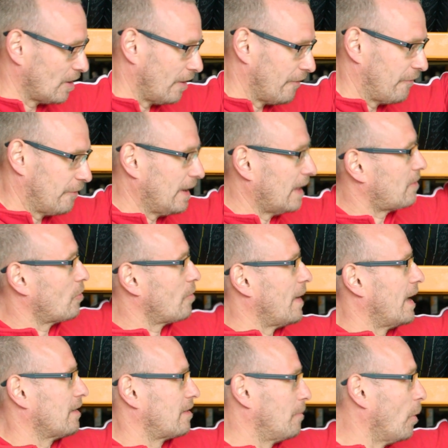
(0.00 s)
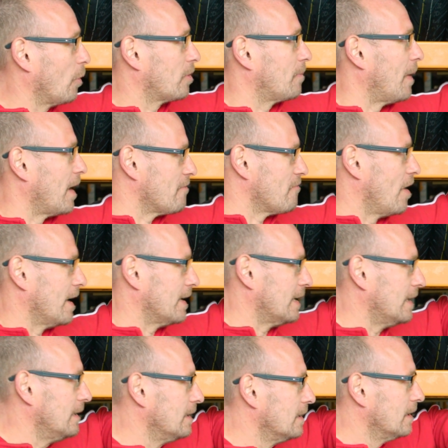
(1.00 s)
off, let's talk about a sports bike
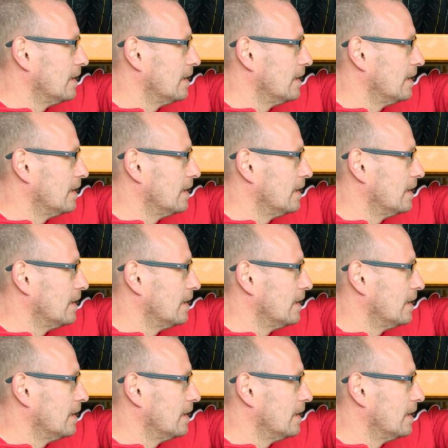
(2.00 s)
rider.